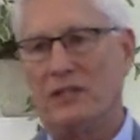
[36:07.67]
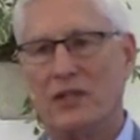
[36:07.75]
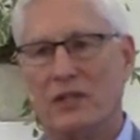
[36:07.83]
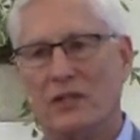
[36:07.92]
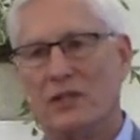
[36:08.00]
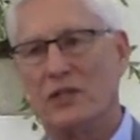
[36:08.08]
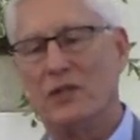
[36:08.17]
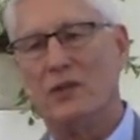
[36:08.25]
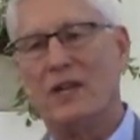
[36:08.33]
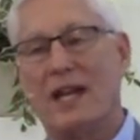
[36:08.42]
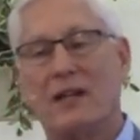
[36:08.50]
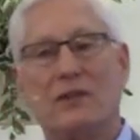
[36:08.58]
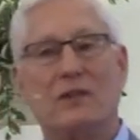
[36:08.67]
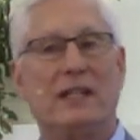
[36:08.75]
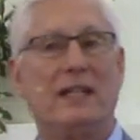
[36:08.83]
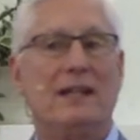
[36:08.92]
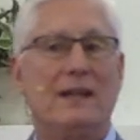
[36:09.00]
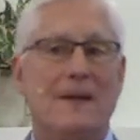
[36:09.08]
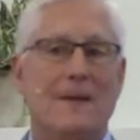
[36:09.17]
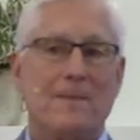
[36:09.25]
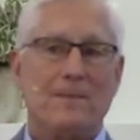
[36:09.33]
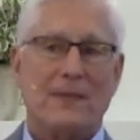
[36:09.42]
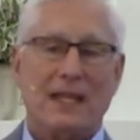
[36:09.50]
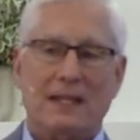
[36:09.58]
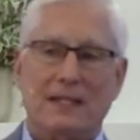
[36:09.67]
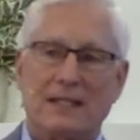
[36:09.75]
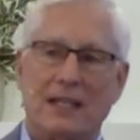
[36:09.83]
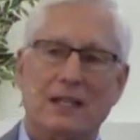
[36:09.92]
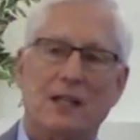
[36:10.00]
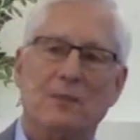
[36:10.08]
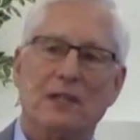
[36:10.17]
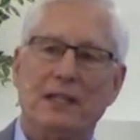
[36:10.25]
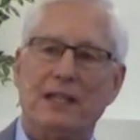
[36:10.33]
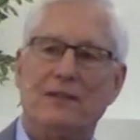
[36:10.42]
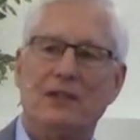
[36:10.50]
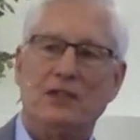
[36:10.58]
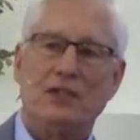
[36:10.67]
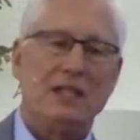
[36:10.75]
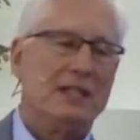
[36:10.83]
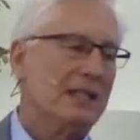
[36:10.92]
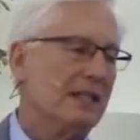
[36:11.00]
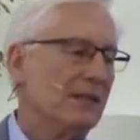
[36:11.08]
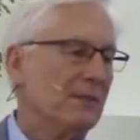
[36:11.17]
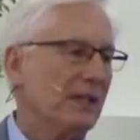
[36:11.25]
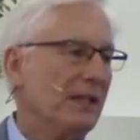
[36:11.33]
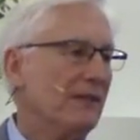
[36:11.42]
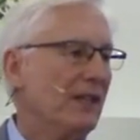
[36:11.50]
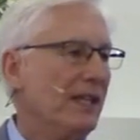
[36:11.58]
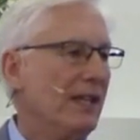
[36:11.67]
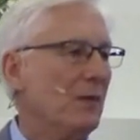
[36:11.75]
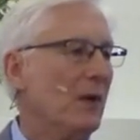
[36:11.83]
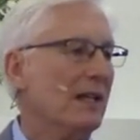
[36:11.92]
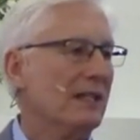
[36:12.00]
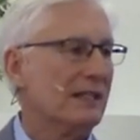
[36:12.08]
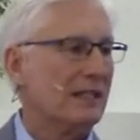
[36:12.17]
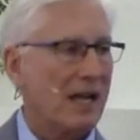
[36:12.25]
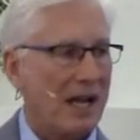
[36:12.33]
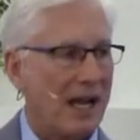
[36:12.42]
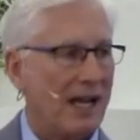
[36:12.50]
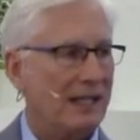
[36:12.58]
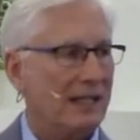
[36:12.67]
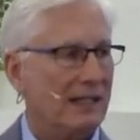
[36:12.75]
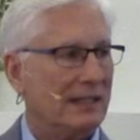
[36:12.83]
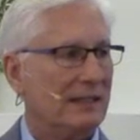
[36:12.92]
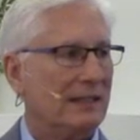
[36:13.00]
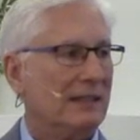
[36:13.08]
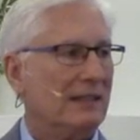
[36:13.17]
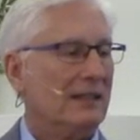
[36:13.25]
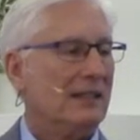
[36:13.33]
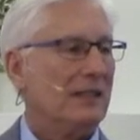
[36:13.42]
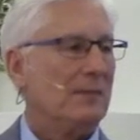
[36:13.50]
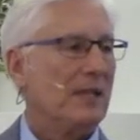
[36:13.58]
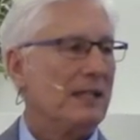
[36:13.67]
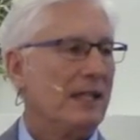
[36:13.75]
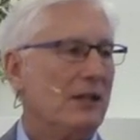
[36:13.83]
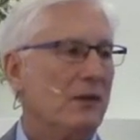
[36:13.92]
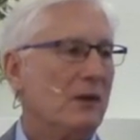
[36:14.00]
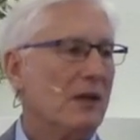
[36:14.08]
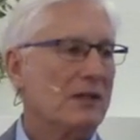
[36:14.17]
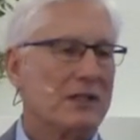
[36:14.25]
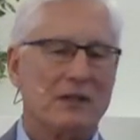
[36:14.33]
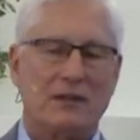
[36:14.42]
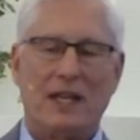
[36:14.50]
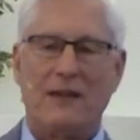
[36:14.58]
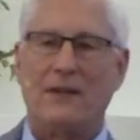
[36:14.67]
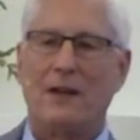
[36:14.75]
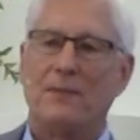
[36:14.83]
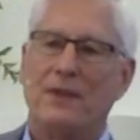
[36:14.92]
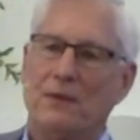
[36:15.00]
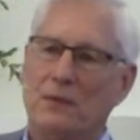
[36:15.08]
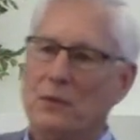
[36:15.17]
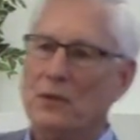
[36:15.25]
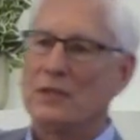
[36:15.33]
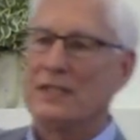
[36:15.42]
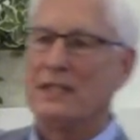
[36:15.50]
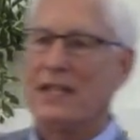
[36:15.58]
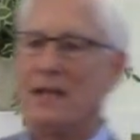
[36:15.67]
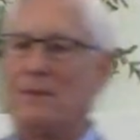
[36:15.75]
church who not only suddenly believed in Jesus and believed that he was God, but that who also gave up the rules that they